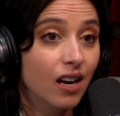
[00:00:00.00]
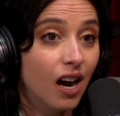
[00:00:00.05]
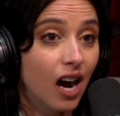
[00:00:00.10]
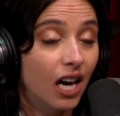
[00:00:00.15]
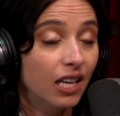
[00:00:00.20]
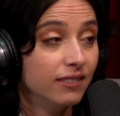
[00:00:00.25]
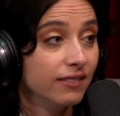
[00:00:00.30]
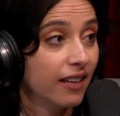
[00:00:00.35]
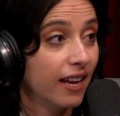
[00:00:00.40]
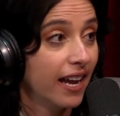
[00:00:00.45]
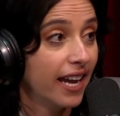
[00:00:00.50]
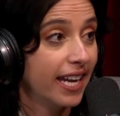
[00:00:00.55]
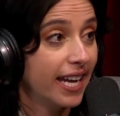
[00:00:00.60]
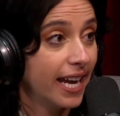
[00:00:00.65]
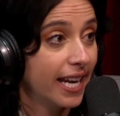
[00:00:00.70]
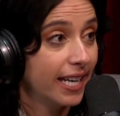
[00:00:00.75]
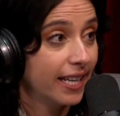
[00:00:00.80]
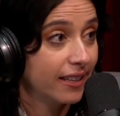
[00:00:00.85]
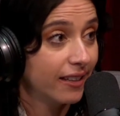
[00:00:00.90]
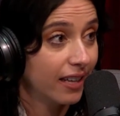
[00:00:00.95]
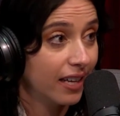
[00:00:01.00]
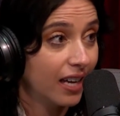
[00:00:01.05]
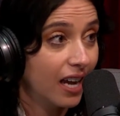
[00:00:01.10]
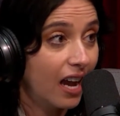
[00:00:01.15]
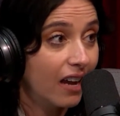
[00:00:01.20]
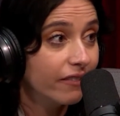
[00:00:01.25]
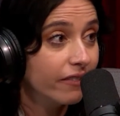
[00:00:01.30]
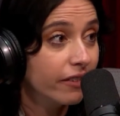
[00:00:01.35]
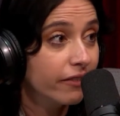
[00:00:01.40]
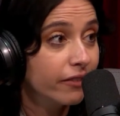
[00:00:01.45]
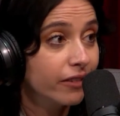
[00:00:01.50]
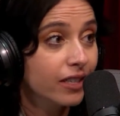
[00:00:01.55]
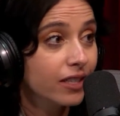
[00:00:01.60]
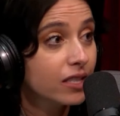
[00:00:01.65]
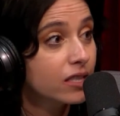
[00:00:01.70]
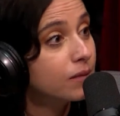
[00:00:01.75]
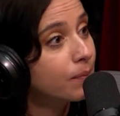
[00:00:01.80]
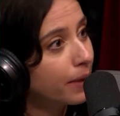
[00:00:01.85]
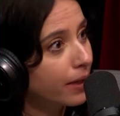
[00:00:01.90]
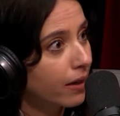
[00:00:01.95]
unlike anything I've ever
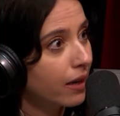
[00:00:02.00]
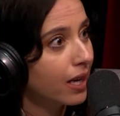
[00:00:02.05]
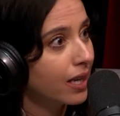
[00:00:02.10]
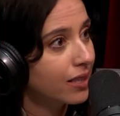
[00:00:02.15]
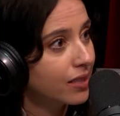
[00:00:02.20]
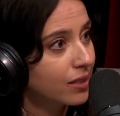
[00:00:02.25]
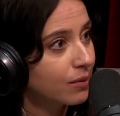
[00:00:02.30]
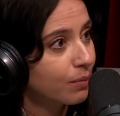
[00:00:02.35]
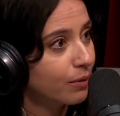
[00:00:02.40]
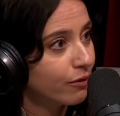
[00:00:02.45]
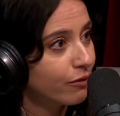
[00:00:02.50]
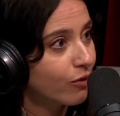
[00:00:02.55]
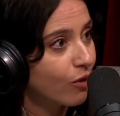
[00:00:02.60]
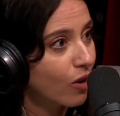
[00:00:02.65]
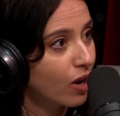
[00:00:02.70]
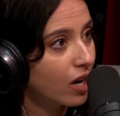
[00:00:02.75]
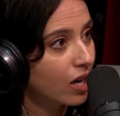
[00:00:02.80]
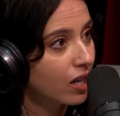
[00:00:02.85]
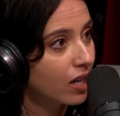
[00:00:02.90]
experienced before.